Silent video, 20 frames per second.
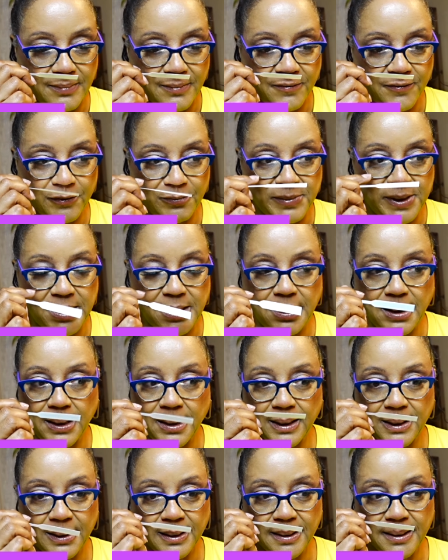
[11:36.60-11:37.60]
for me,
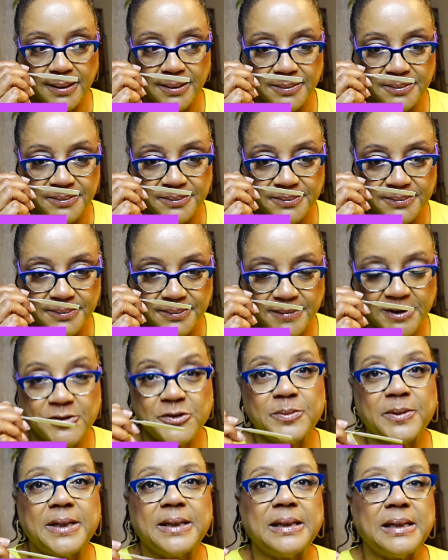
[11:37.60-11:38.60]
this
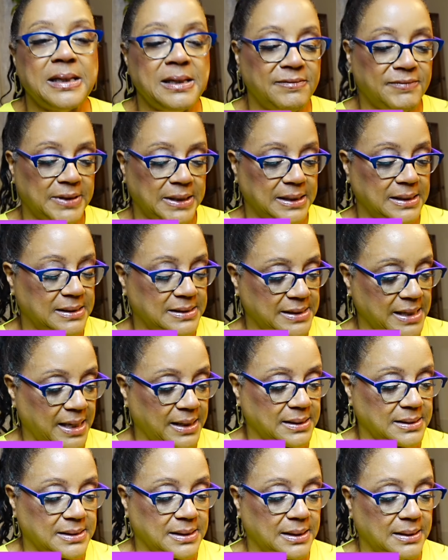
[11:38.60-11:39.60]
would be an evening
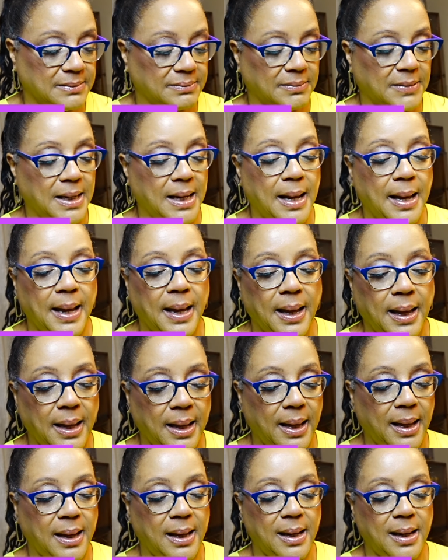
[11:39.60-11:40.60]
scent,
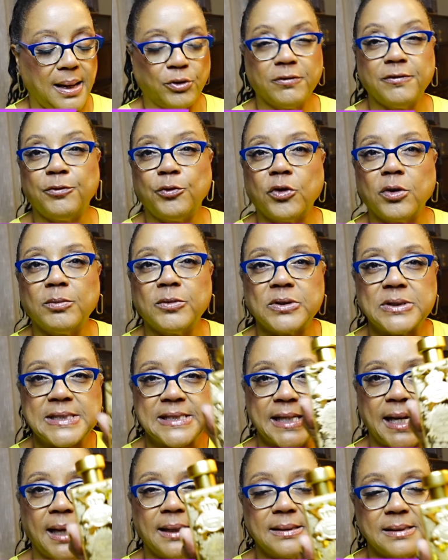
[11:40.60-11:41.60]
a more formal
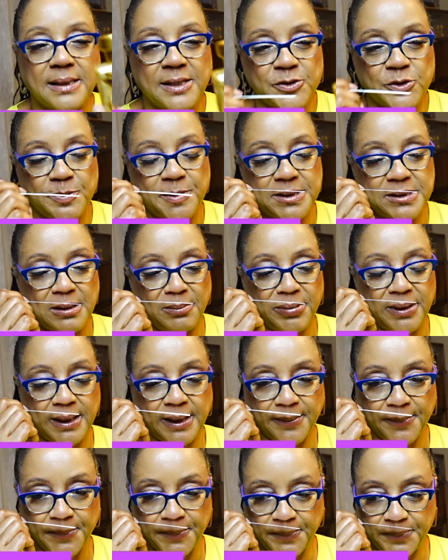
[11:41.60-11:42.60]
scent. This would be
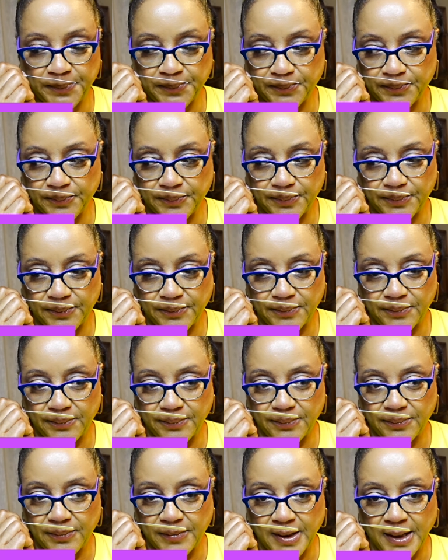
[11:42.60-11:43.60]
something
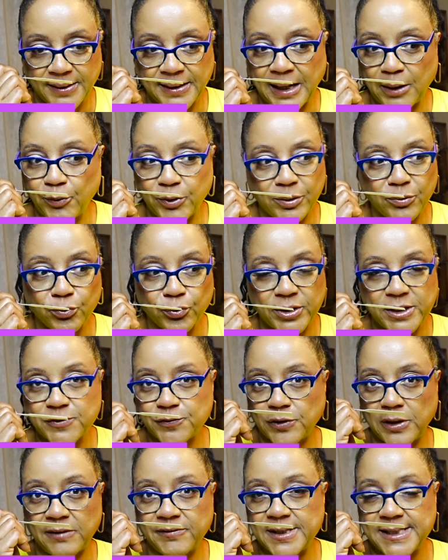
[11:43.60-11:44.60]
that I wouldn't reach
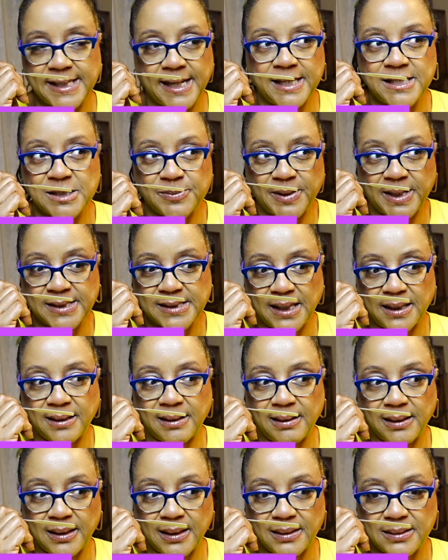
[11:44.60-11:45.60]
for every day just because I
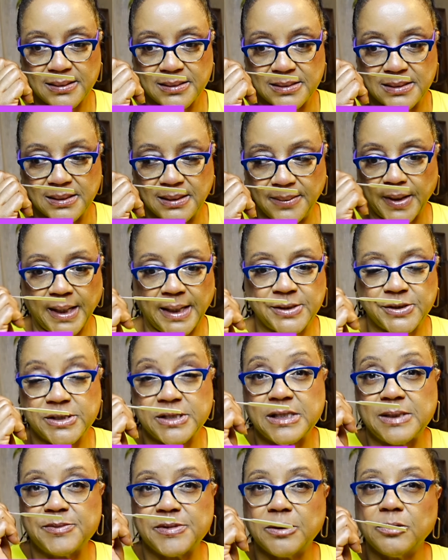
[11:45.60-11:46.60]
think it just
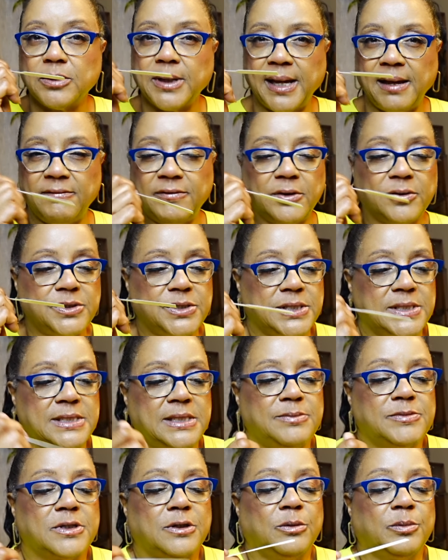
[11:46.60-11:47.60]
seems a little heavier. It just
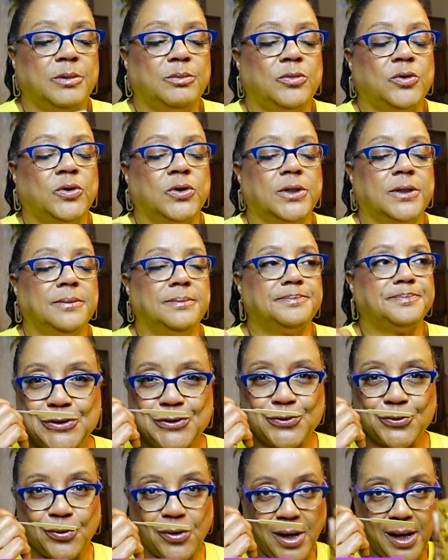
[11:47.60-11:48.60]
seems a little bit more
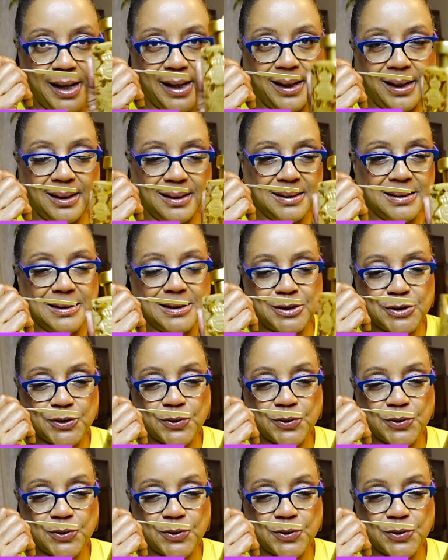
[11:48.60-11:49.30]
trying